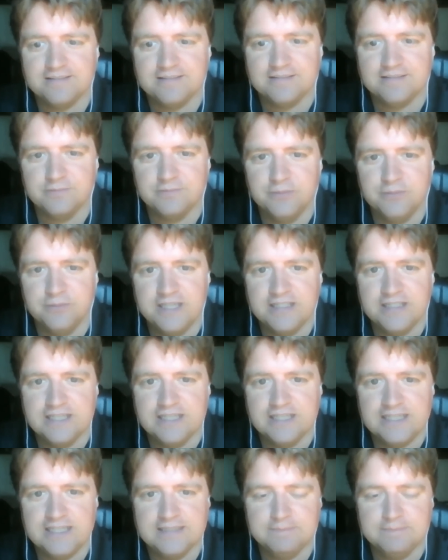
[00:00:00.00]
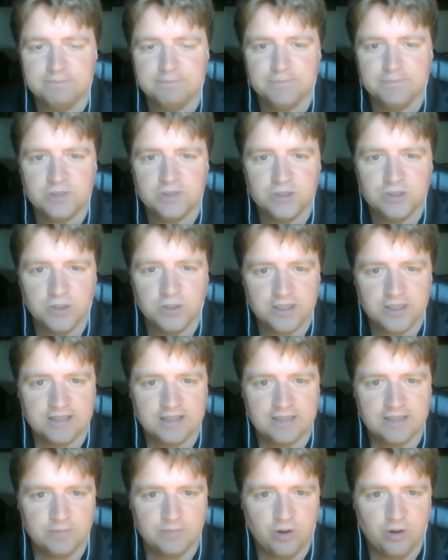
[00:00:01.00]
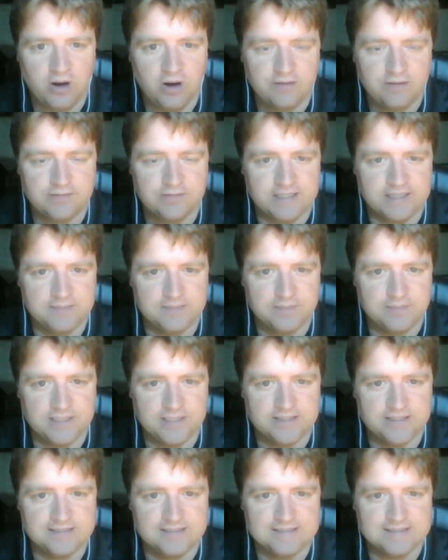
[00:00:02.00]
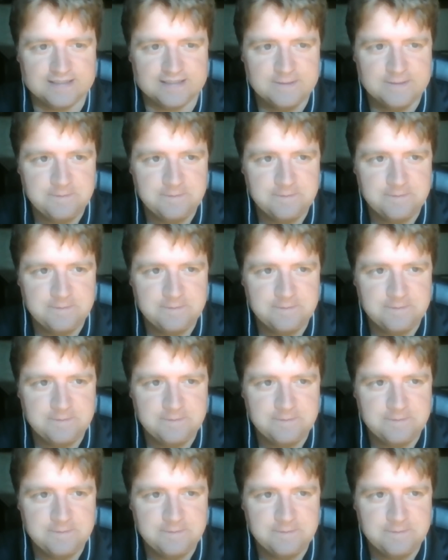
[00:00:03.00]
really took them off it, because